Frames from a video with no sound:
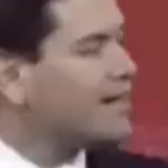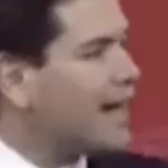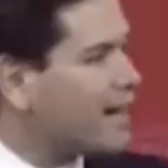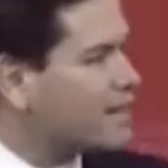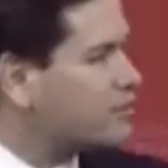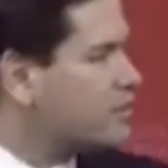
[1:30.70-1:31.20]
an
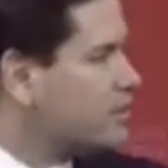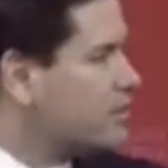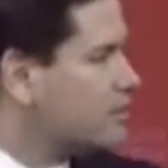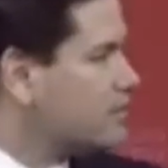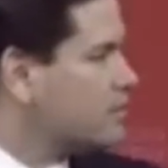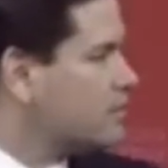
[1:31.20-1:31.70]
accident.
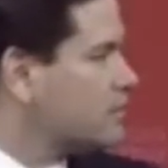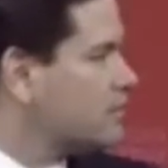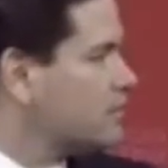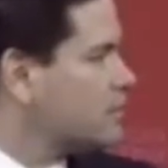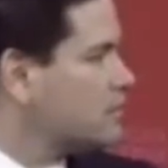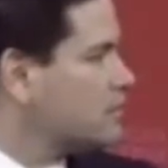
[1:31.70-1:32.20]

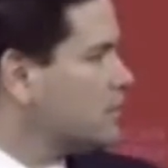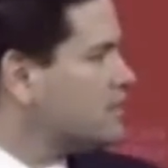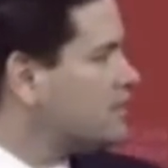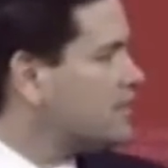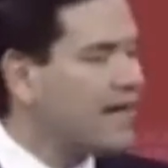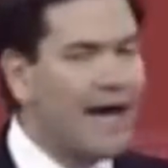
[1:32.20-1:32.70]
It
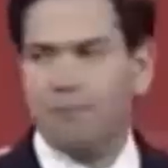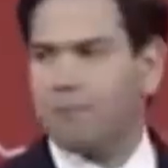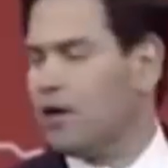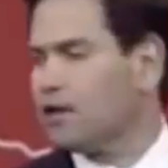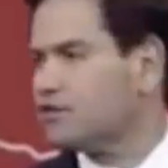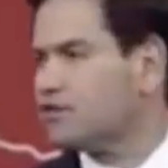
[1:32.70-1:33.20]
didn't
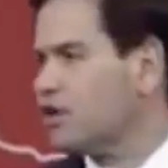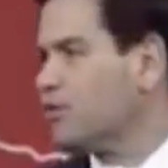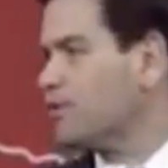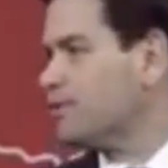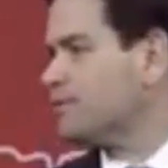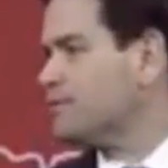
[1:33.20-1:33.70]
happen on its
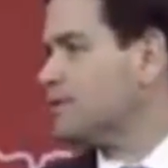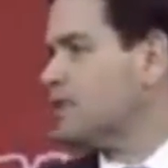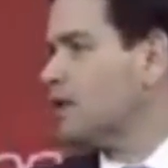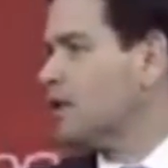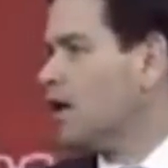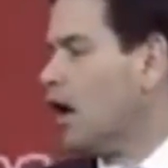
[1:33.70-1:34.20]
own.
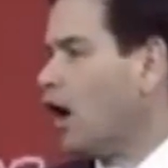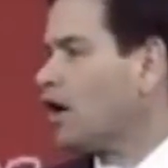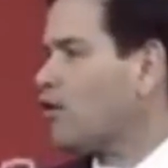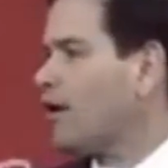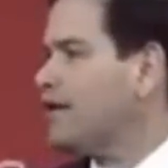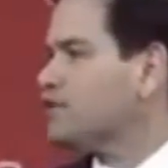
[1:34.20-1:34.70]
Our
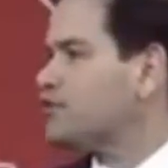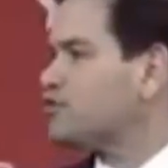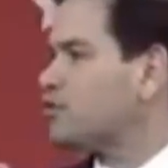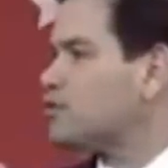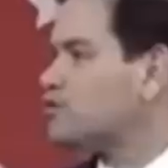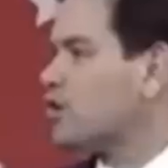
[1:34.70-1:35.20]
greatness is
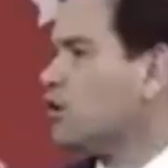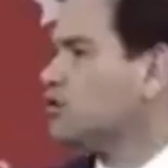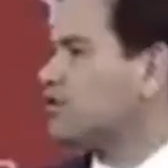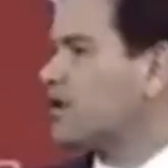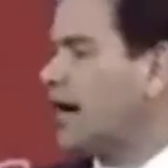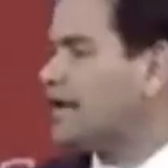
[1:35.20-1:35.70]
the result
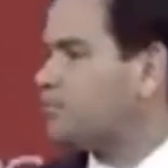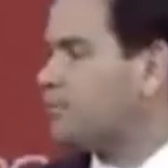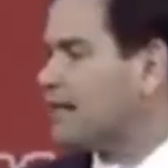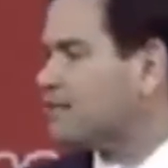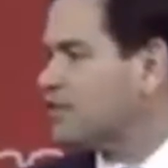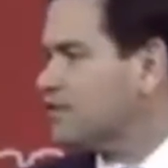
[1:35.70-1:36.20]
of God's
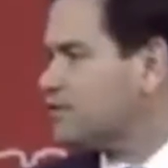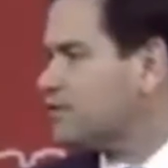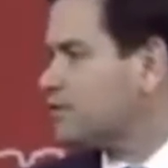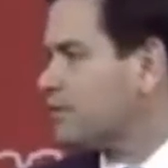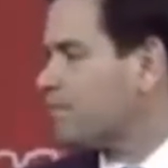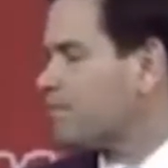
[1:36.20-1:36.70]
blessings,
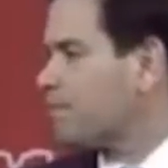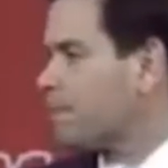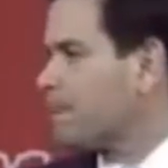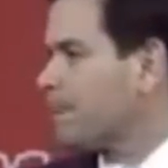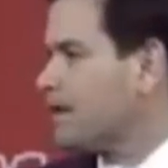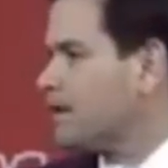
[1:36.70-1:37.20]

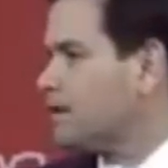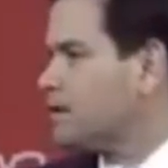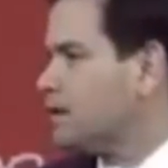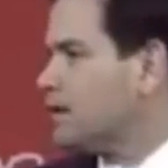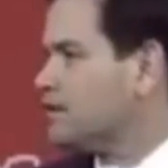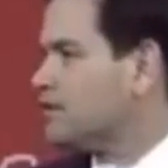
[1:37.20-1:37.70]

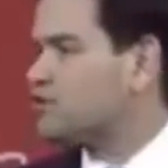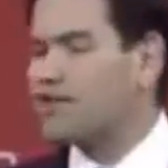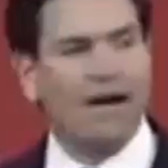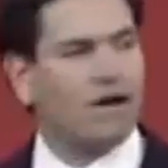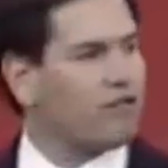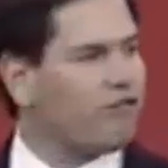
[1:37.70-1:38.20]
the
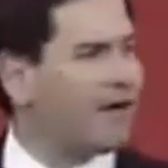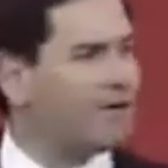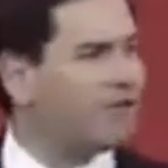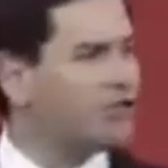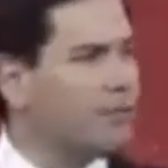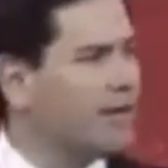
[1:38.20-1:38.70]

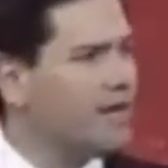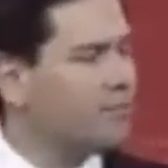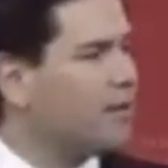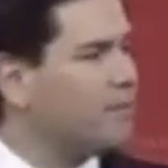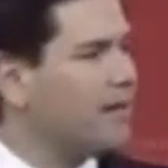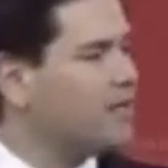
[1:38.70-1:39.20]
sacrifices made
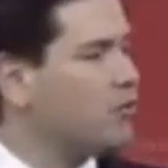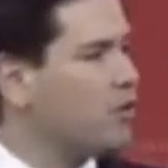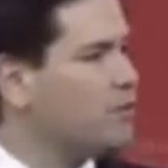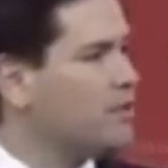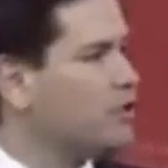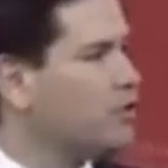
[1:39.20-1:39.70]
by men and
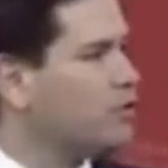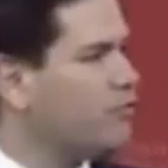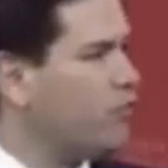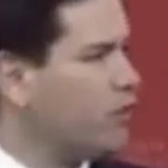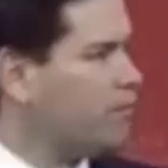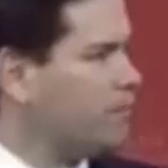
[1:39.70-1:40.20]
women in
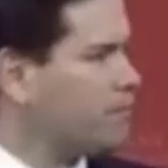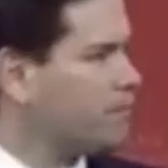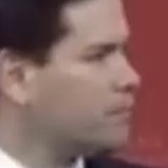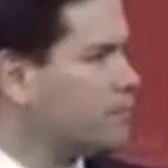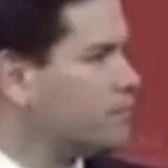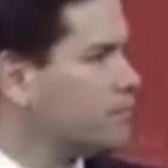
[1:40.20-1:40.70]
uniform,
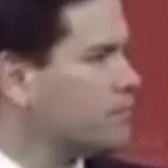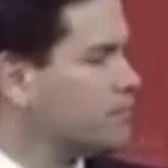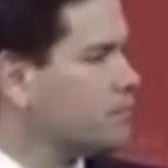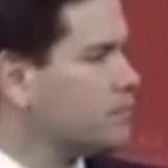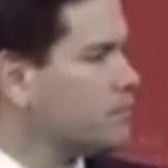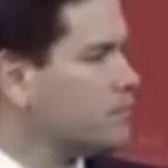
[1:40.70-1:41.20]

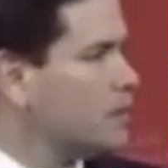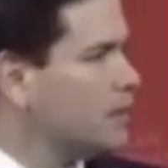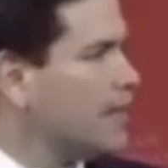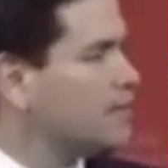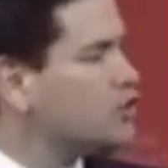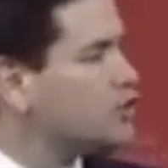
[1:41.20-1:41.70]

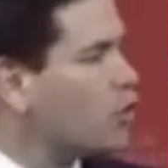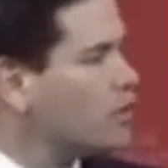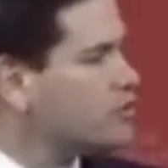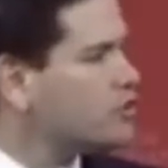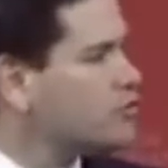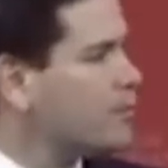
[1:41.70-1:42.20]
and the
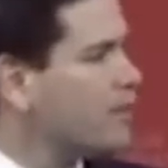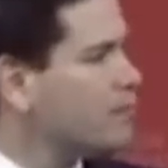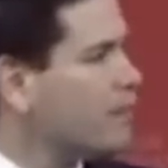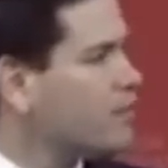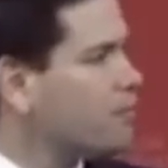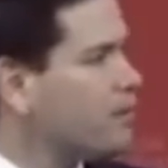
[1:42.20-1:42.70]
choices made
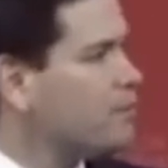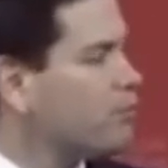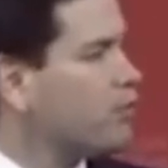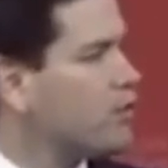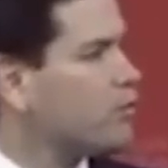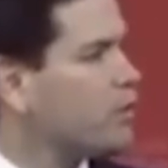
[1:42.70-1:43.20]
by the people
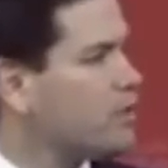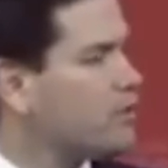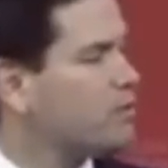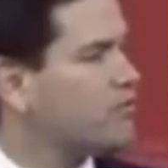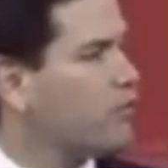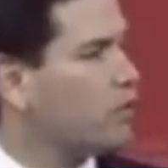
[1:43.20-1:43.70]
who were here
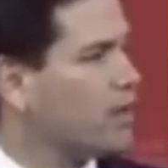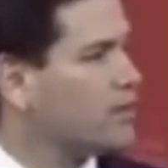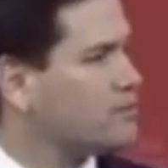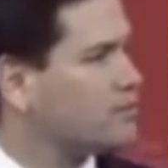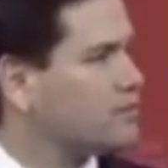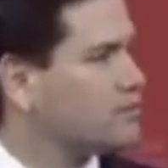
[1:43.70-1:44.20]
before
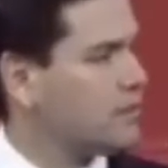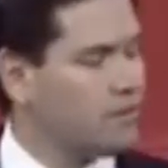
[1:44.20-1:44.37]
us.